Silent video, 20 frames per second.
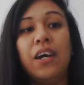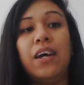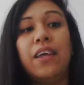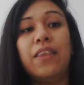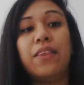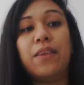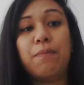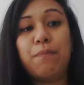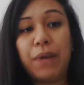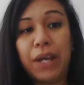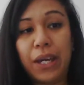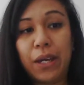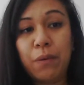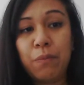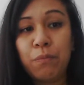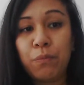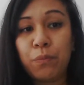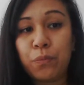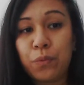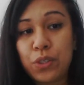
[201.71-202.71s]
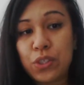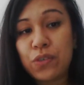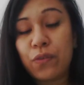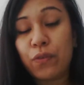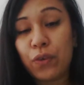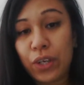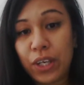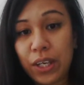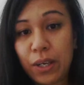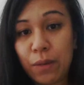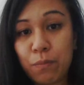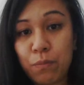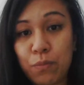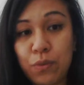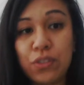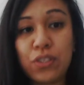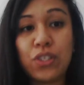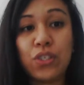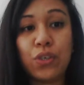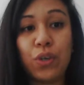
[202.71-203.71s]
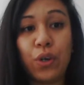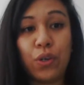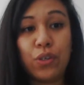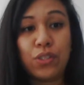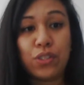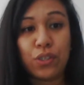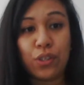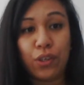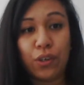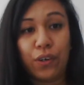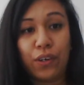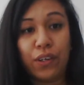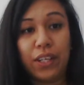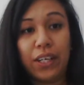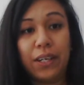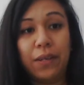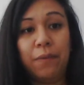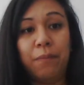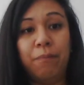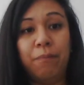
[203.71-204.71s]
the beam, which for him was to go slowly.